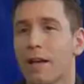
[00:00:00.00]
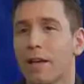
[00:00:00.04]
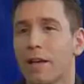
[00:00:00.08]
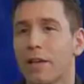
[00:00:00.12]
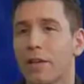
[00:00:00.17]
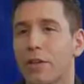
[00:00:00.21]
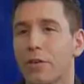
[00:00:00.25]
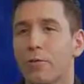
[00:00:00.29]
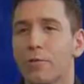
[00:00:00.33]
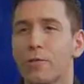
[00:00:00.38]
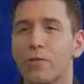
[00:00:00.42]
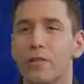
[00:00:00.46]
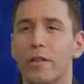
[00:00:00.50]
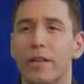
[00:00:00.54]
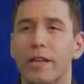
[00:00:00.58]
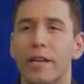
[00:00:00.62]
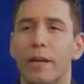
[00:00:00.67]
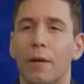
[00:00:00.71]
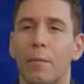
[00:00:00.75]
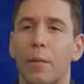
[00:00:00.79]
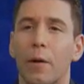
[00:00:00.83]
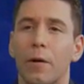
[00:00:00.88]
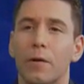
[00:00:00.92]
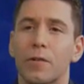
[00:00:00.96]
Usually
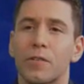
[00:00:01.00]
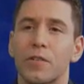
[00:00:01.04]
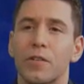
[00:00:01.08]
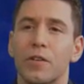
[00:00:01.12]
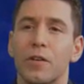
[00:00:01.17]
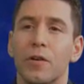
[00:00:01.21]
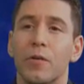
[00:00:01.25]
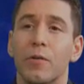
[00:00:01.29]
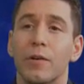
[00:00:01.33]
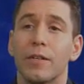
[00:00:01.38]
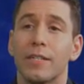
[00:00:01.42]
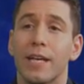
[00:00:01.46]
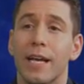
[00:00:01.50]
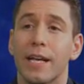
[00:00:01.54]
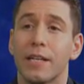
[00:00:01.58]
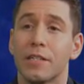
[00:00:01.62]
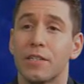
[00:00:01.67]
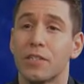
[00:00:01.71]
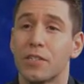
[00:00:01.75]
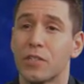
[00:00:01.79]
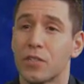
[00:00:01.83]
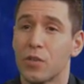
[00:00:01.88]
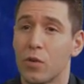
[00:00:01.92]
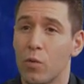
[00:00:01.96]
a person who
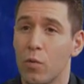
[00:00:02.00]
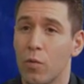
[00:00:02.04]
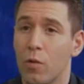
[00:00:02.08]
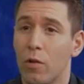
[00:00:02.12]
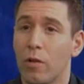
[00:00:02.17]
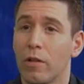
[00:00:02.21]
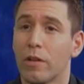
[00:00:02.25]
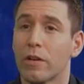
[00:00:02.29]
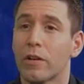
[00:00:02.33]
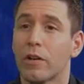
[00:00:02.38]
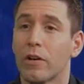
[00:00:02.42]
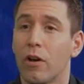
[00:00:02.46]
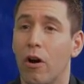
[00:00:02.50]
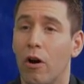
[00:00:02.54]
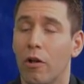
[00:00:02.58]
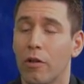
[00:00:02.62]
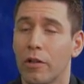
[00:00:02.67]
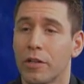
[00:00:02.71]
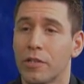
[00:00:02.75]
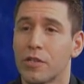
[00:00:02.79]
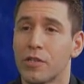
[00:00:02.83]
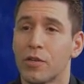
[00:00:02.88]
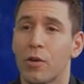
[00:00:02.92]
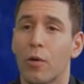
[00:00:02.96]
attends school,
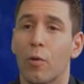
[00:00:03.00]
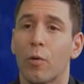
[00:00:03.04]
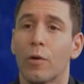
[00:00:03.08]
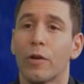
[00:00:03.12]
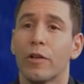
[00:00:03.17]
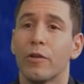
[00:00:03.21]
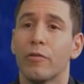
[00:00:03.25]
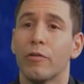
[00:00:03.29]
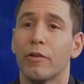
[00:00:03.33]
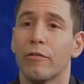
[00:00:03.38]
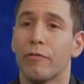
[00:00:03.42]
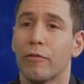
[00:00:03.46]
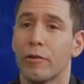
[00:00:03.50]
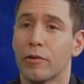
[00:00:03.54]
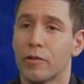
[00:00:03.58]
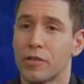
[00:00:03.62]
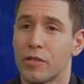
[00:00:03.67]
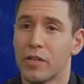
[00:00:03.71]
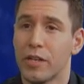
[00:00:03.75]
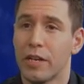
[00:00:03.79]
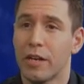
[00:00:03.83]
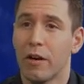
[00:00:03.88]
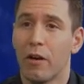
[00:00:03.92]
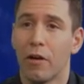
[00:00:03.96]
college, or
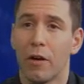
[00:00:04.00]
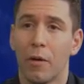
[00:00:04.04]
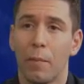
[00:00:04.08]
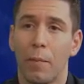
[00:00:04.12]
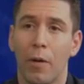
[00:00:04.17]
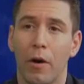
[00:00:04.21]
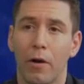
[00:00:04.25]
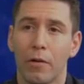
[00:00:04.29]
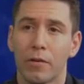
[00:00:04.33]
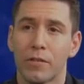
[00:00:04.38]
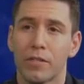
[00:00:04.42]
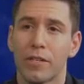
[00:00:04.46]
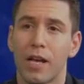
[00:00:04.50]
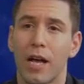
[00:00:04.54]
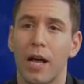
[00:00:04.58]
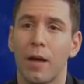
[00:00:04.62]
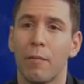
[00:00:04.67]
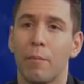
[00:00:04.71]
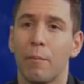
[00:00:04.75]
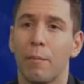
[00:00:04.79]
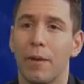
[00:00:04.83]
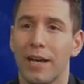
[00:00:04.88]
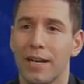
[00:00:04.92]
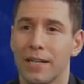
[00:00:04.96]
university on a
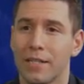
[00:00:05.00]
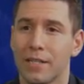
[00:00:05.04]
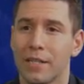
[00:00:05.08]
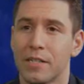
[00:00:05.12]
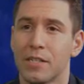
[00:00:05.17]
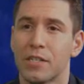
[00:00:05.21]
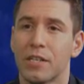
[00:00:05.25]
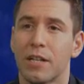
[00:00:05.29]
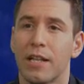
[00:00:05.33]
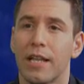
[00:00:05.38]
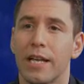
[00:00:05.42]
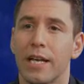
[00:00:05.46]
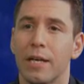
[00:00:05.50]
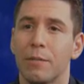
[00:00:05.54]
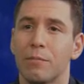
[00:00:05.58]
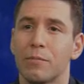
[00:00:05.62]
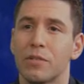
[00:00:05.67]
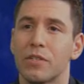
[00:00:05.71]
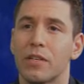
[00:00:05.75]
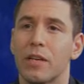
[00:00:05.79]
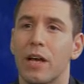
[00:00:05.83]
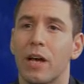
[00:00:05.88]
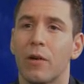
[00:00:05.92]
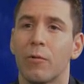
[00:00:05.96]
part-time basis
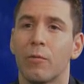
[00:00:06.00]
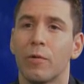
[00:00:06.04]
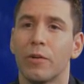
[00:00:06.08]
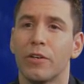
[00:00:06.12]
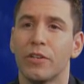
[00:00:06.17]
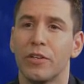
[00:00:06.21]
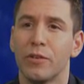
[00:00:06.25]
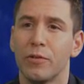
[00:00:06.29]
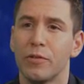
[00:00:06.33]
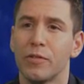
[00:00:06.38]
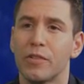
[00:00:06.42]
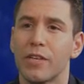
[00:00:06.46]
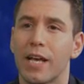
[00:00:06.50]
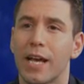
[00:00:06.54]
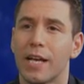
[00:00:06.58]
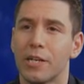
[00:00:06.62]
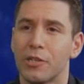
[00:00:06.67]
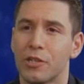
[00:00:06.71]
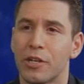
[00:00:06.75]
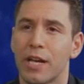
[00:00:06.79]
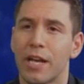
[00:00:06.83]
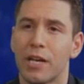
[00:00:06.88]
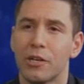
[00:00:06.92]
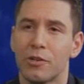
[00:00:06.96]
claims a reduced
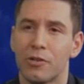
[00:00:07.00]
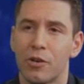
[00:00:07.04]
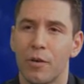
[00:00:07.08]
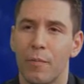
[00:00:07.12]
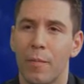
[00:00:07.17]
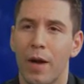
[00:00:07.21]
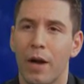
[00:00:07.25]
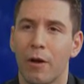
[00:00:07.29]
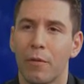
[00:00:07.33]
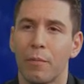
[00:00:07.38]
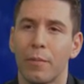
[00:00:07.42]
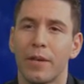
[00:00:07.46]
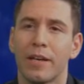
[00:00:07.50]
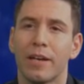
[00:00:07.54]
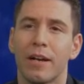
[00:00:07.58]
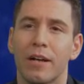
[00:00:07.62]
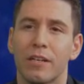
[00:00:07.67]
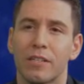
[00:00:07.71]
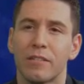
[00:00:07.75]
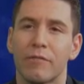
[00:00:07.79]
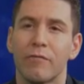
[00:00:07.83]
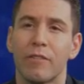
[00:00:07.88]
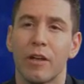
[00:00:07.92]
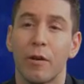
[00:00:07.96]
education amount
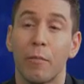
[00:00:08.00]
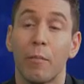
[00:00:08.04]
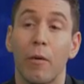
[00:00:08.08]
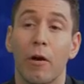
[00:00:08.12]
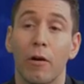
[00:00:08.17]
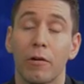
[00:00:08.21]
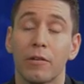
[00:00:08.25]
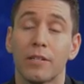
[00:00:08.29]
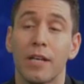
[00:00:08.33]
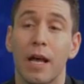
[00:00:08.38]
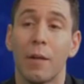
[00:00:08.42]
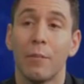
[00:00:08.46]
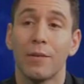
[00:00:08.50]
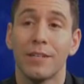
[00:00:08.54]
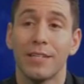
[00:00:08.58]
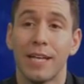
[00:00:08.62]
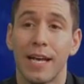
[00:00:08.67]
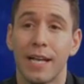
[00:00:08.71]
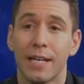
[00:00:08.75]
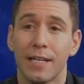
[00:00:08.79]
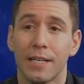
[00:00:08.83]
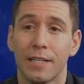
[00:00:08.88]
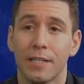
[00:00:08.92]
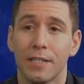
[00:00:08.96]
because of their part-time
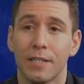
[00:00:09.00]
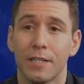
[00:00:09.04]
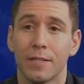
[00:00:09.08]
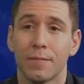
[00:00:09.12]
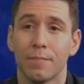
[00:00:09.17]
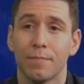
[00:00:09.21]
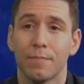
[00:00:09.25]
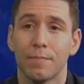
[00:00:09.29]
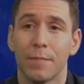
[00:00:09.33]
attendance.